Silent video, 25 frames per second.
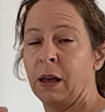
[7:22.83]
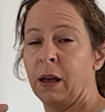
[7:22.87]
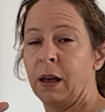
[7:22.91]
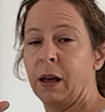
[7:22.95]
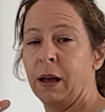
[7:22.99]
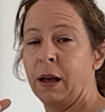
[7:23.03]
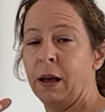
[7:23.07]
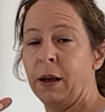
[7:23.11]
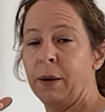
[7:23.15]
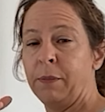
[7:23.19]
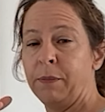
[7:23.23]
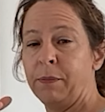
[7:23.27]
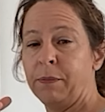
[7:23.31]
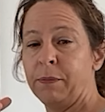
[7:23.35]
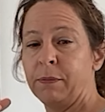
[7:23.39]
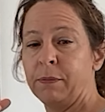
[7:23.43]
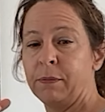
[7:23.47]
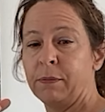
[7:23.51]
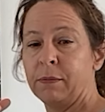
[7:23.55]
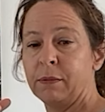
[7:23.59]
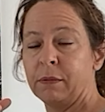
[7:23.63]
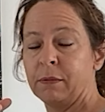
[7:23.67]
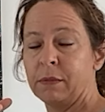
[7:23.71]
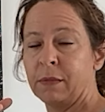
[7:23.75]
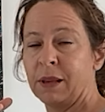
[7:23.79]
I'm
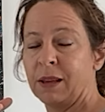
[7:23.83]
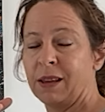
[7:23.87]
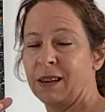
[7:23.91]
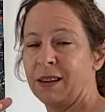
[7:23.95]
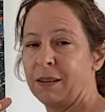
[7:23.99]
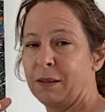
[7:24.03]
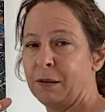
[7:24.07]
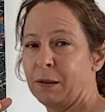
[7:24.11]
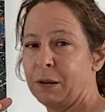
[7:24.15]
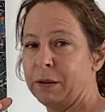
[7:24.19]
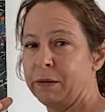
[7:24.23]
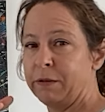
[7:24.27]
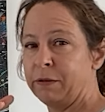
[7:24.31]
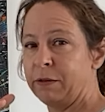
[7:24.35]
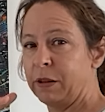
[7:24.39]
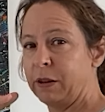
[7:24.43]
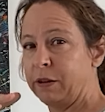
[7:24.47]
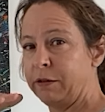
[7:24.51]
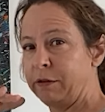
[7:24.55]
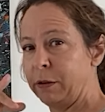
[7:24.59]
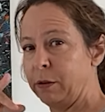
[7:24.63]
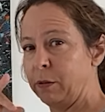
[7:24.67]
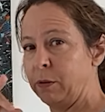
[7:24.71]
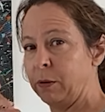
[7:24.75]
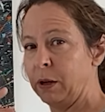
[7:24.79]

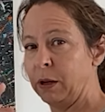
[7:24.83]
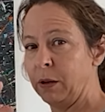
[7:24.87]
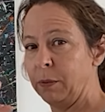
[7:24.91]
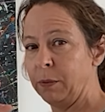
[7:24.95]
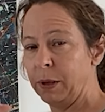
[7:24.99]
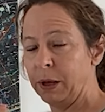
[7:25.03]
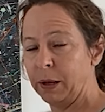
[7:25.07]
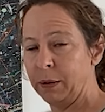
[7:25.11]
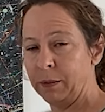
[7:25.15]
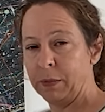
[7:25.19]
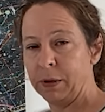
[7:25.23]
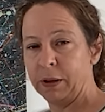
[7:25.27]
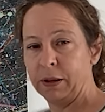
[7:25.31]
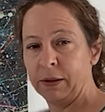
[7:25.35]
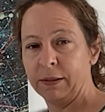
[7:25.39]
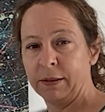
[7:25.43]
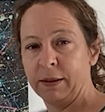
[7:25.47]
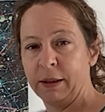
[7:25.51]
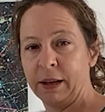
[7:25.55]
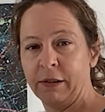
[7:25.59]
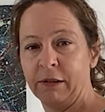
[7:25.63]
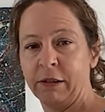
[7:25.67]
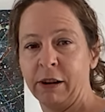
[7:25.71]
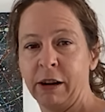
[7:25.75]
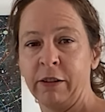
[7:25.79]
5'1" a bit, but
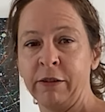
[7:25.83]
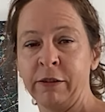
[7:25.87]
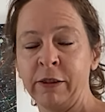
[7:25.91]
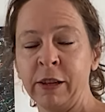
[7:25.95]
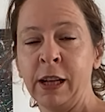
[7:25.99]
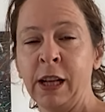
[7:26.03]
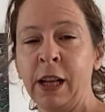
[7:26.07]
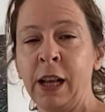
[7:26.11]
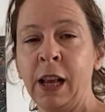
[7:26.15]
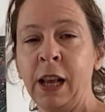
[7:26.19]
near enough.